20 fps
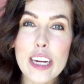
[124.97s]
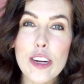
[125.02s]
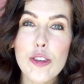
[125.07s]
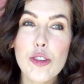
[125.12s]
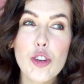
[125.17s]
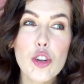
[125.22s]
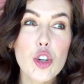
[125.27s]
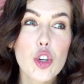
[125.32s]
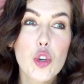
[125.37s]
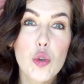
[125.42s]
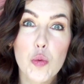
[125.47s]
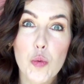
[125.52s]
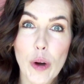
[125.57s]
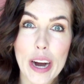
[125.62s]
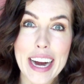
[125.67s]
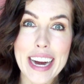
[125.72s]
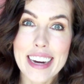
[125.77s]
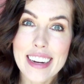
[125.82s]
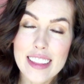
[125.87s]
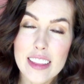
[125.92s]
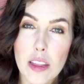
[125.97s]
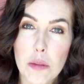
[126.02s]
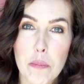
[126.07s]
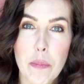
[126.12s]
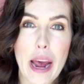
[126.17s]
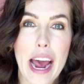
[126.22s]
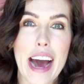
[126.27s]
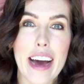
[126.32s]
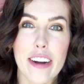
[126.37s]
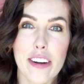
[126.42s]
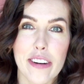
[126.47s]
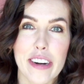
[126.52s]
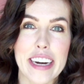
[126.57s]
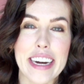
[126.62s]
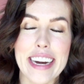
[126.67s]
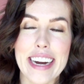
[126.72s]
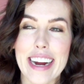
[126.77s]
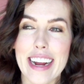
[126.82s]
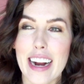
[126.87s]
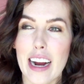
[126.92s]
used to drain the battery,